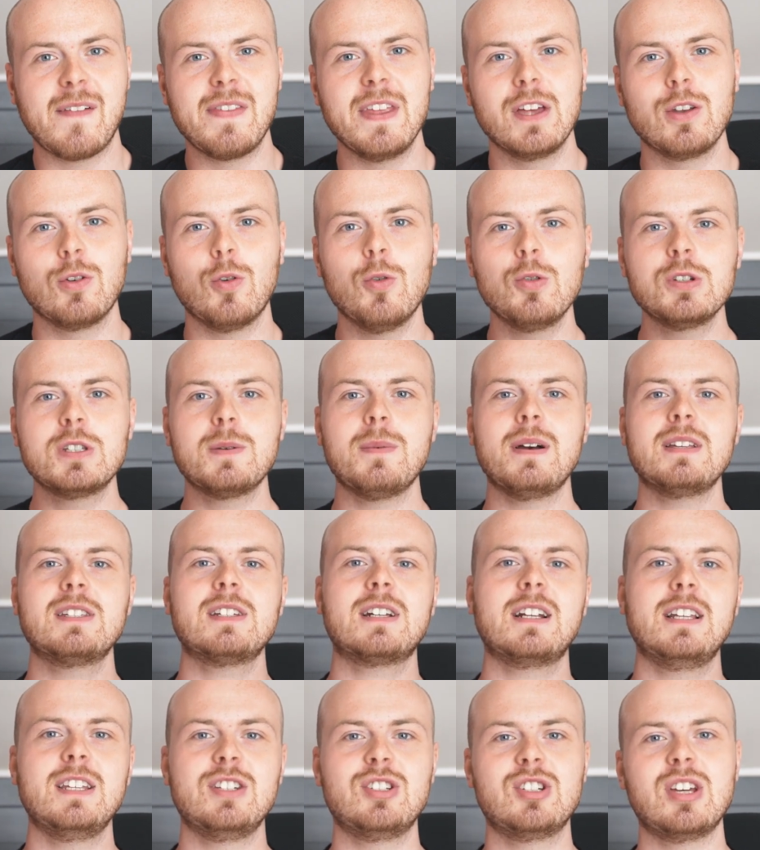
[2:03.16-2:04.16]
and then
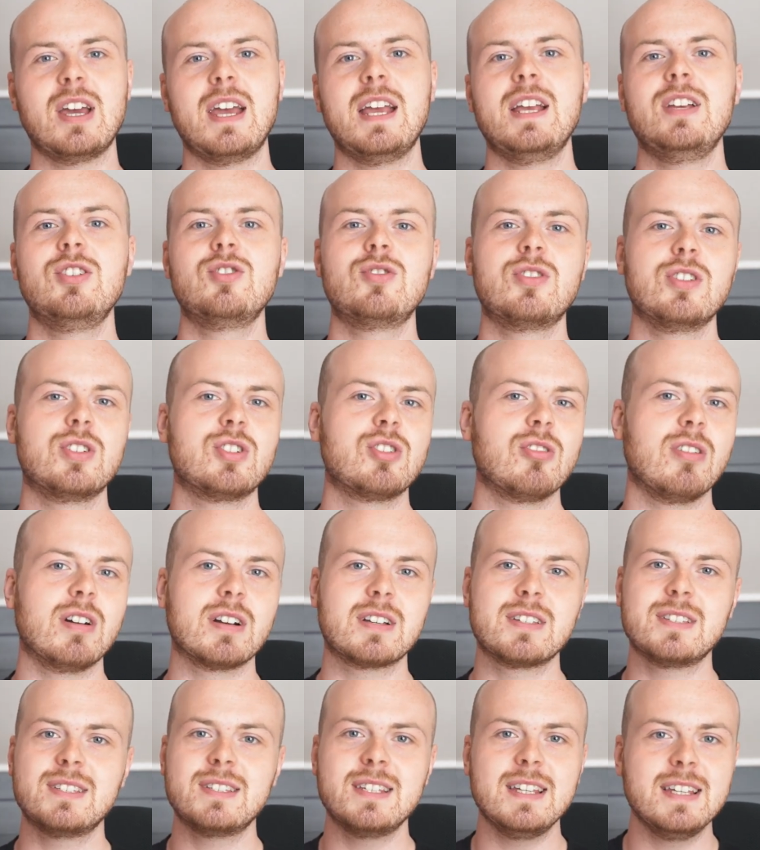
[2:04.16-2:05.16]
automatically change the
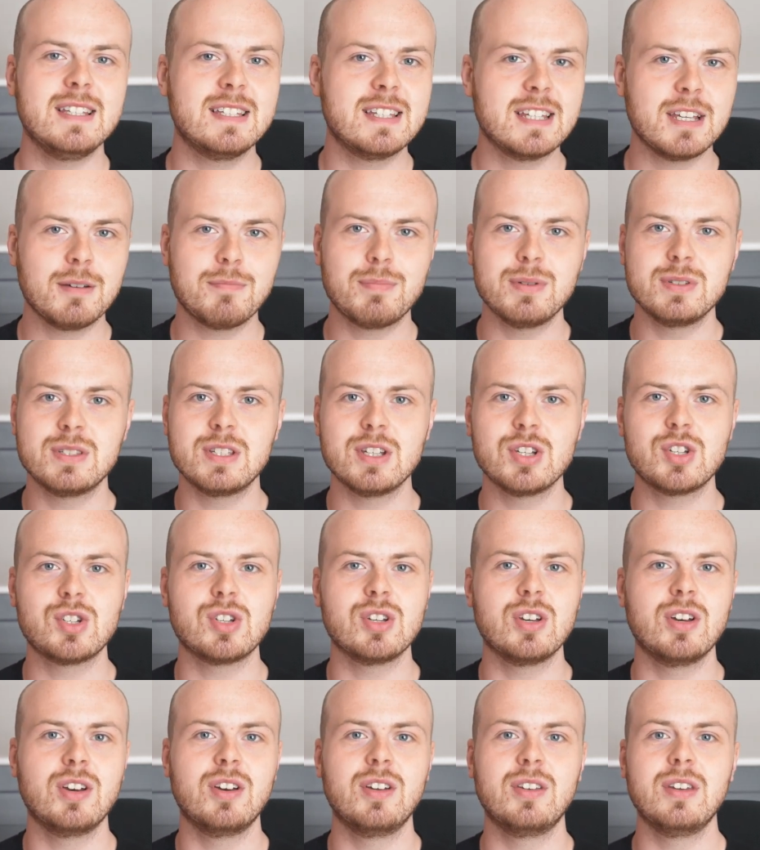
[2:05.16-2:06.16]
truck's seating
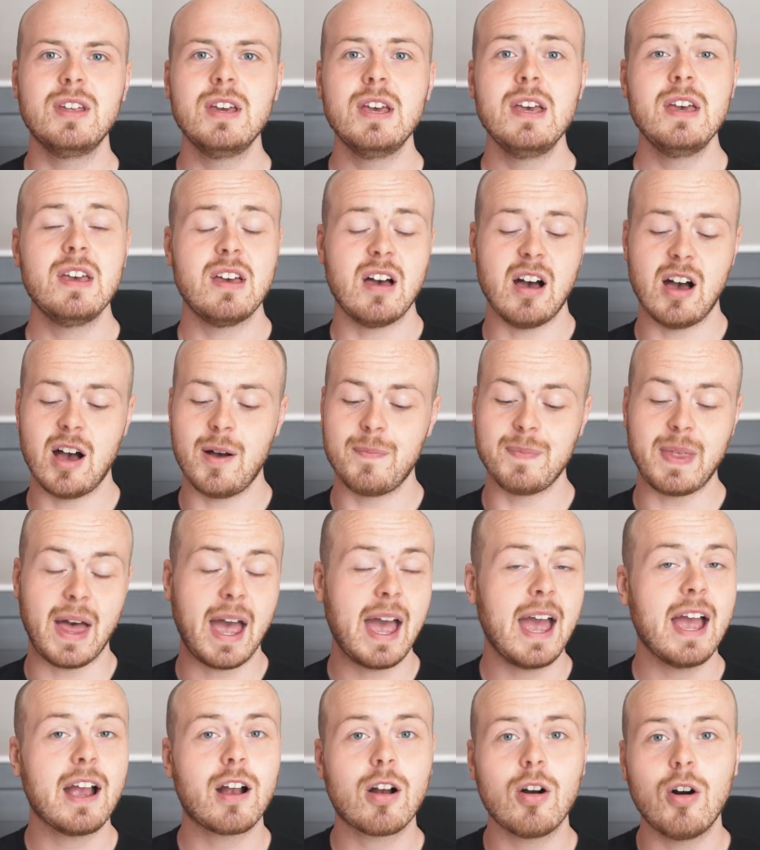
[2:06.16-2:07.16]
position, the
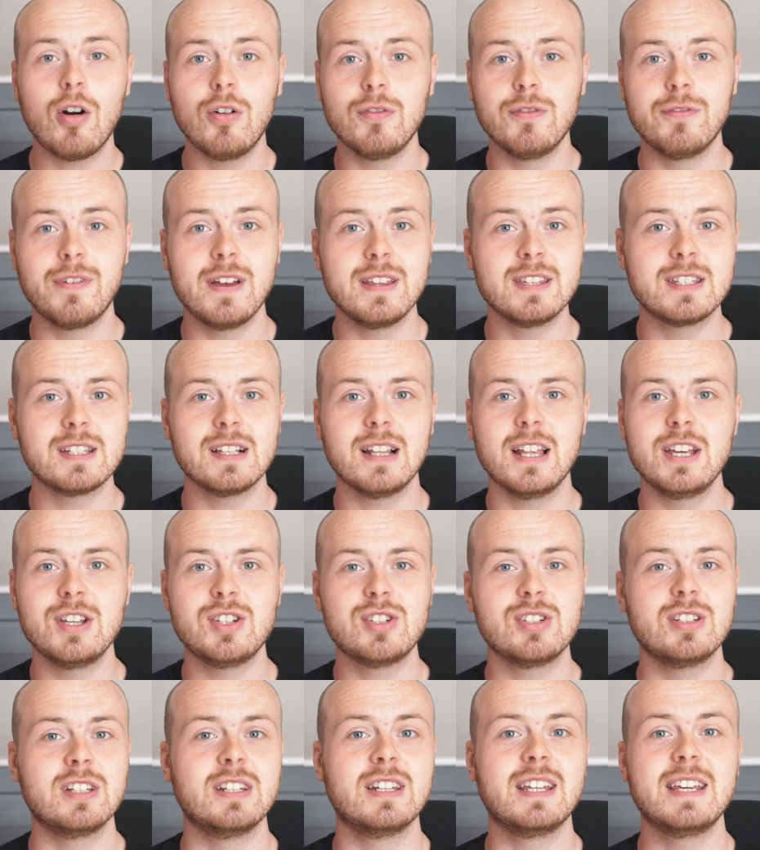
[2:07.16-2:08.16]
aircon,
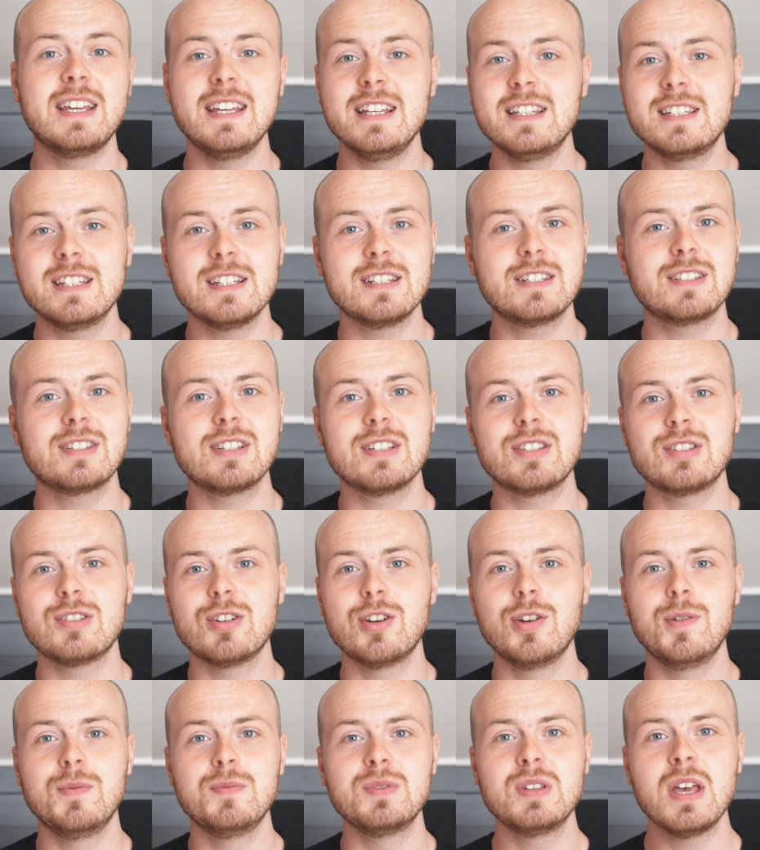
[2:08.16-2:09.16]
ventilation and heating
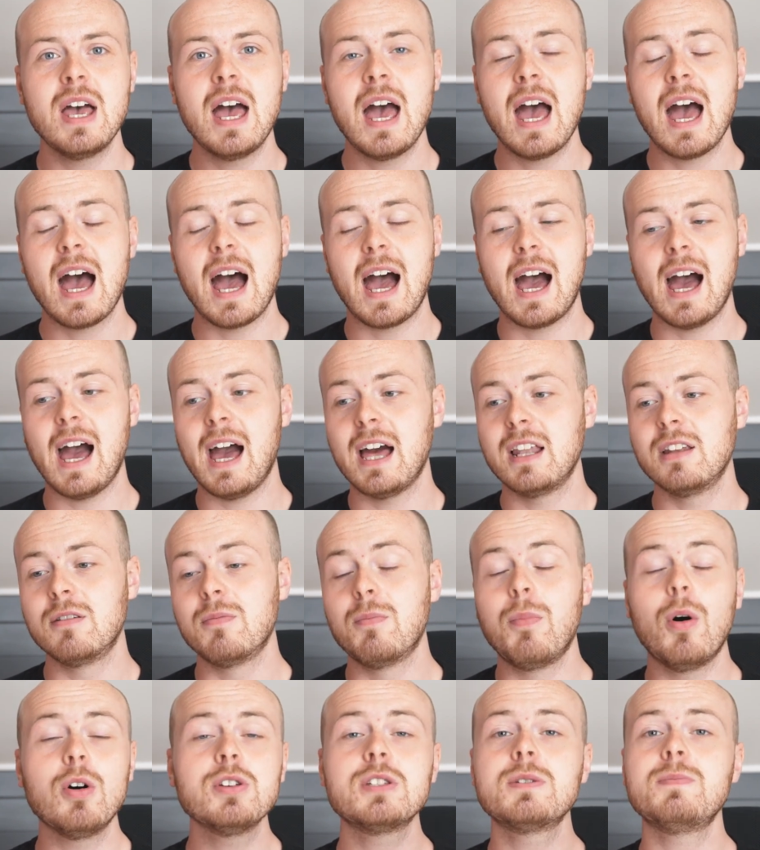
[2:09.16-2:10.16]
systems,
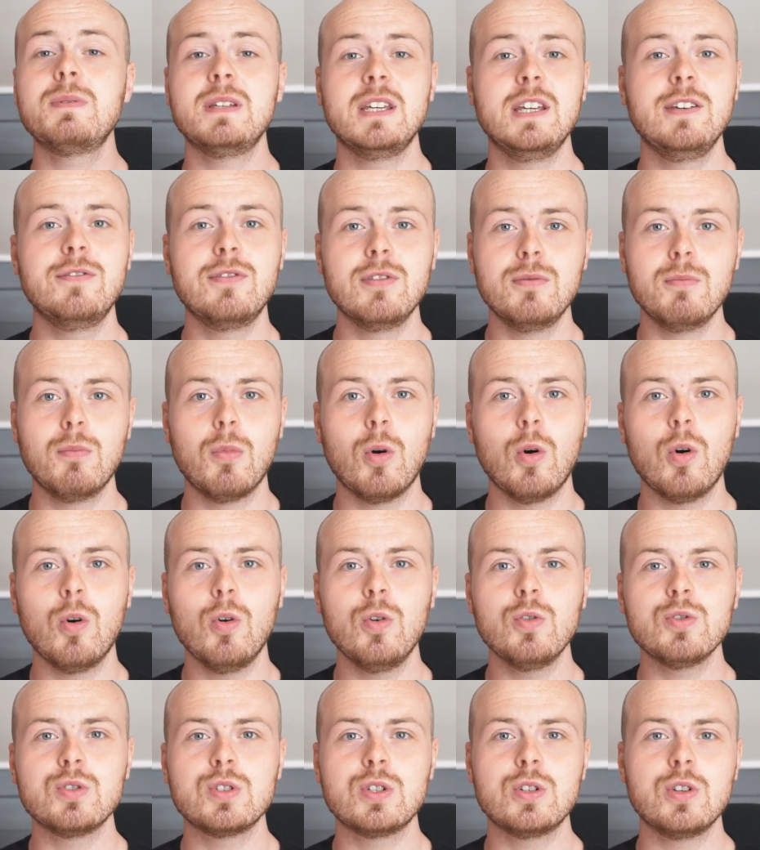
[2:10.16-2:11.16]
and possibly even
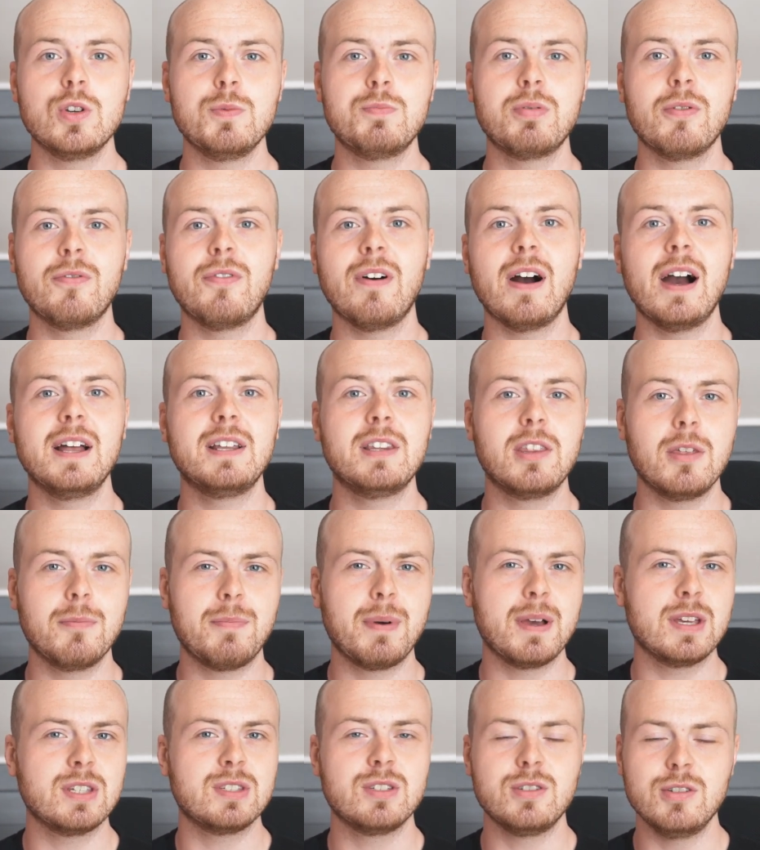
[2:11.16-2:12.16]
more to provide the
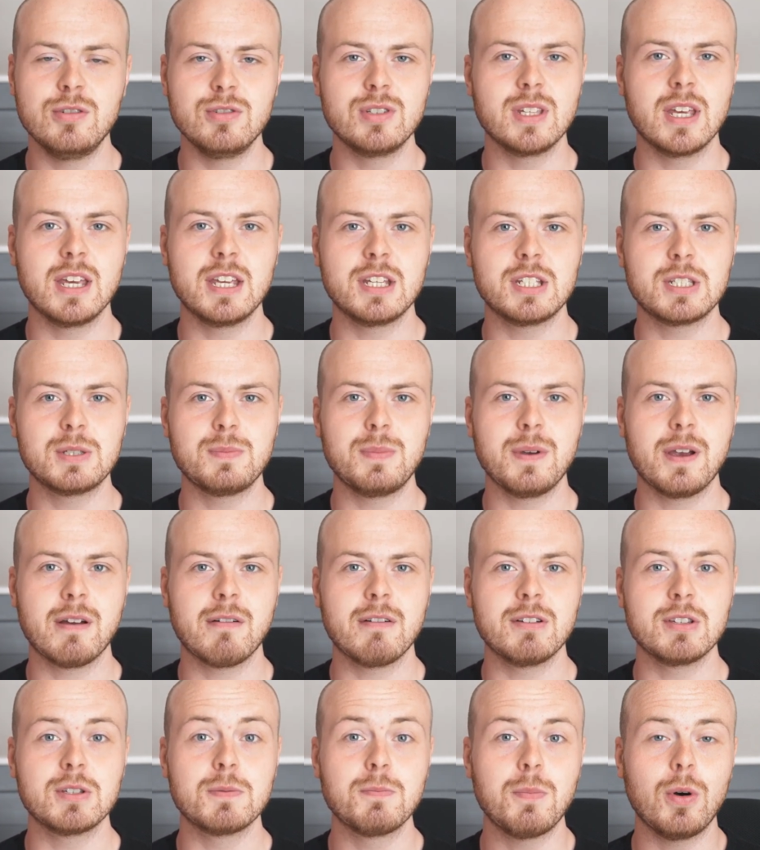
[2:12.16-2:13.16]
best user
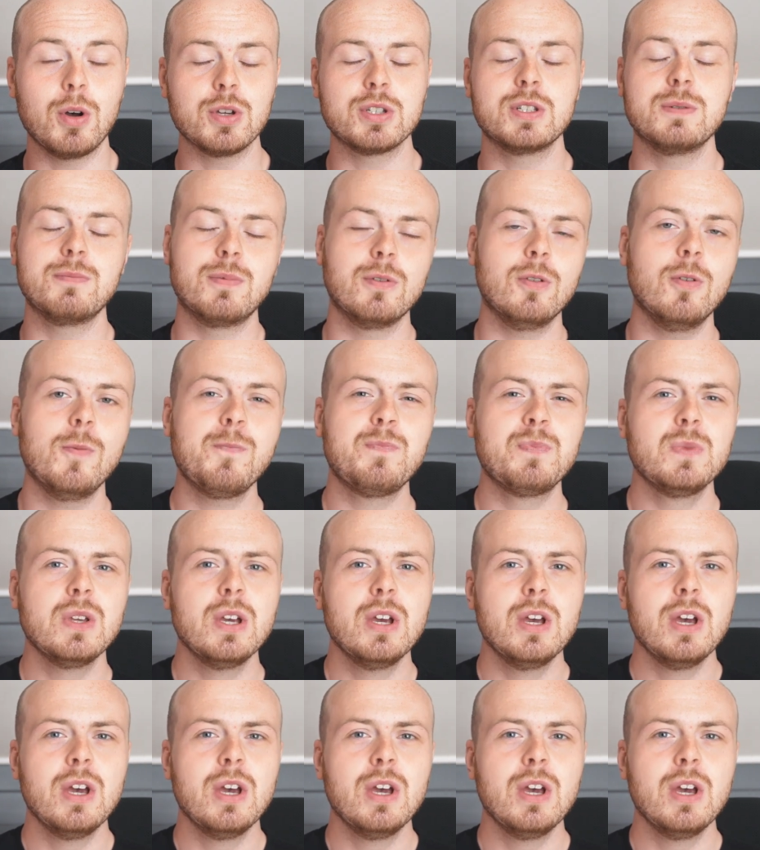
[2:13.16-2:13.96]
experience possible.